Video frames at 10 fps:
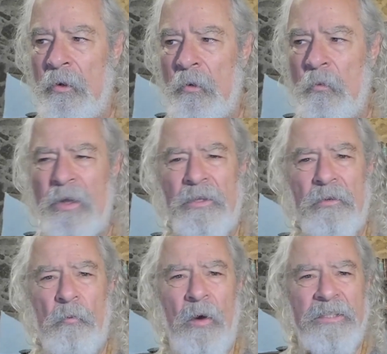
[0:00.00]

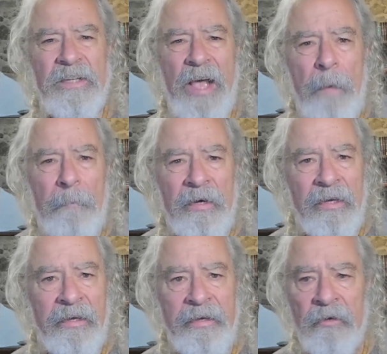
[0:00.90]
What was
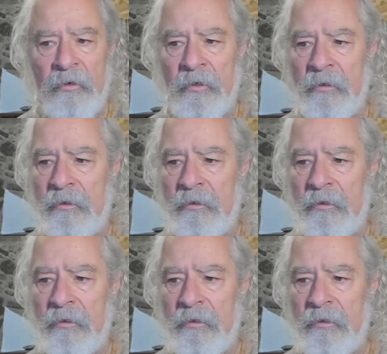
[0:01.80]
happening here?